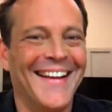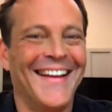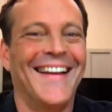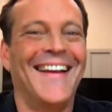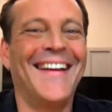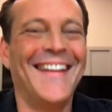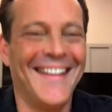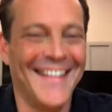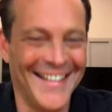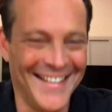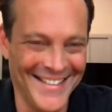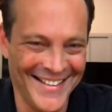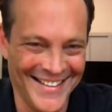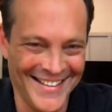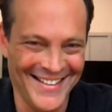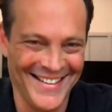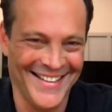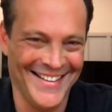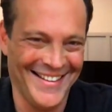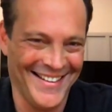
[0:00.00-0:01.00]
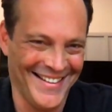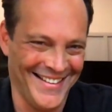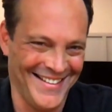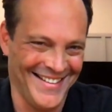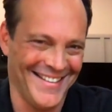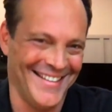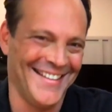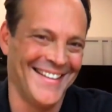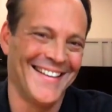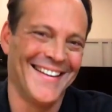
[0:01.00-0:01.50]

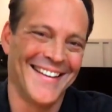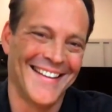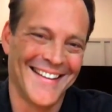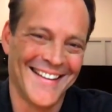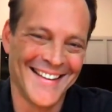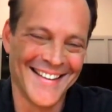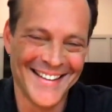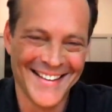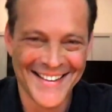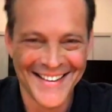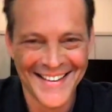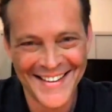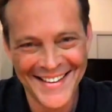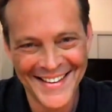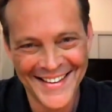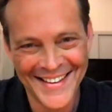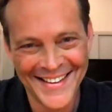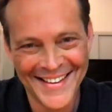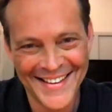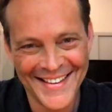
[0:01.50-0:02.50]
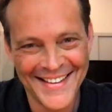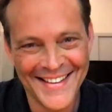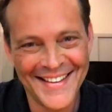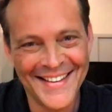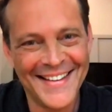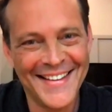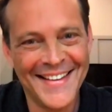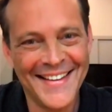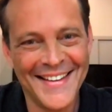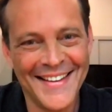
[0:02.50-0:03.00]

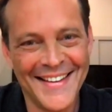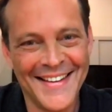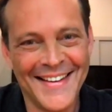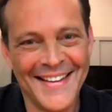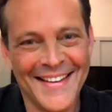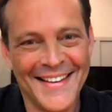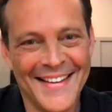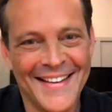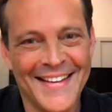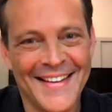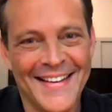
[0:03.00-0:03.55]
No words are spoken by the person on screen.